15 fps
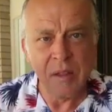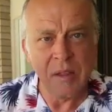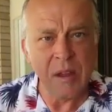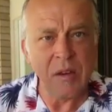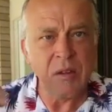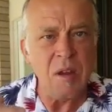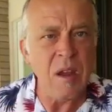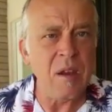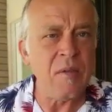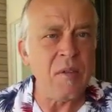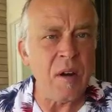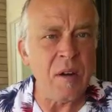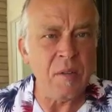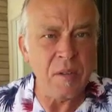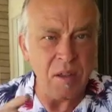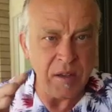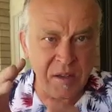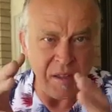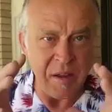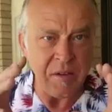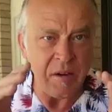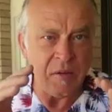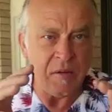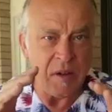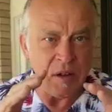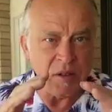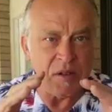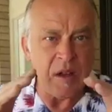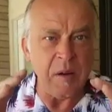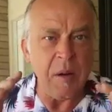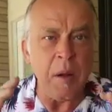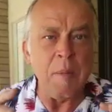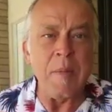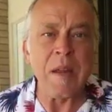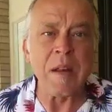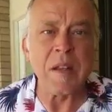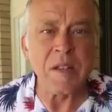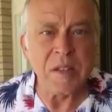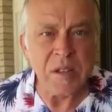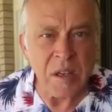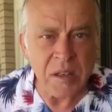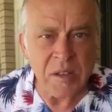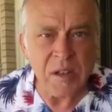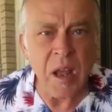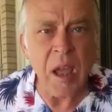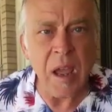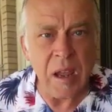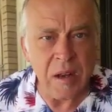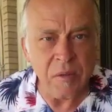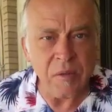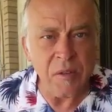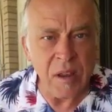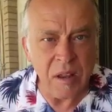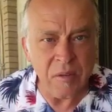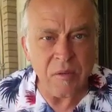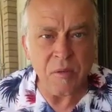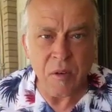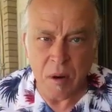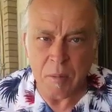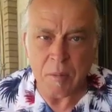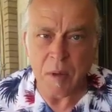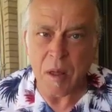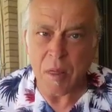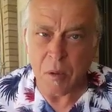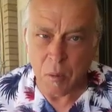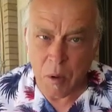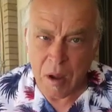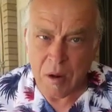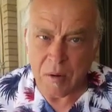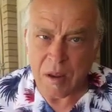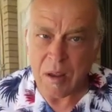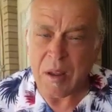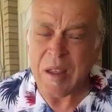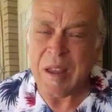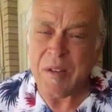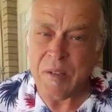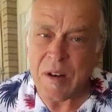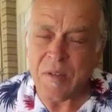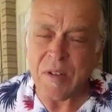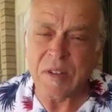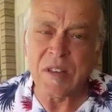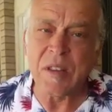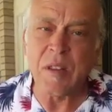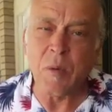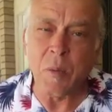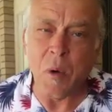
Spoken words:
then you have these electric fields that emit 6 to 8 feet from the wiring, even if it's in the